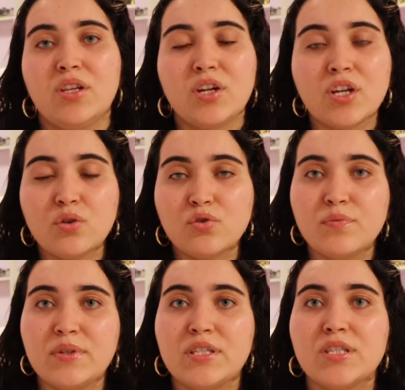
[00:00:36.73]
there can also
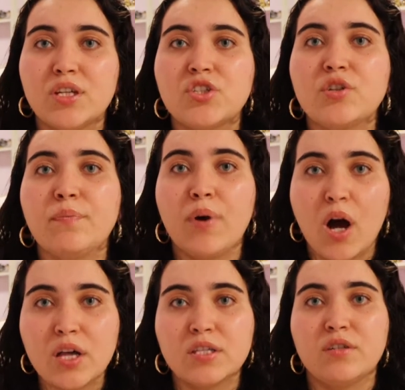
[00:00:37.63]
be such a
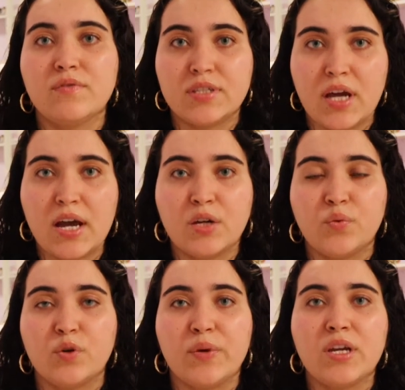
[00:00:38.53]
positive side
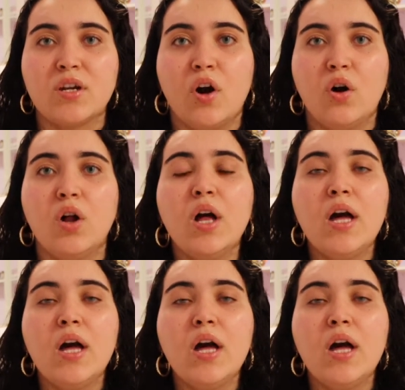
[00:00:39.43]
where we can all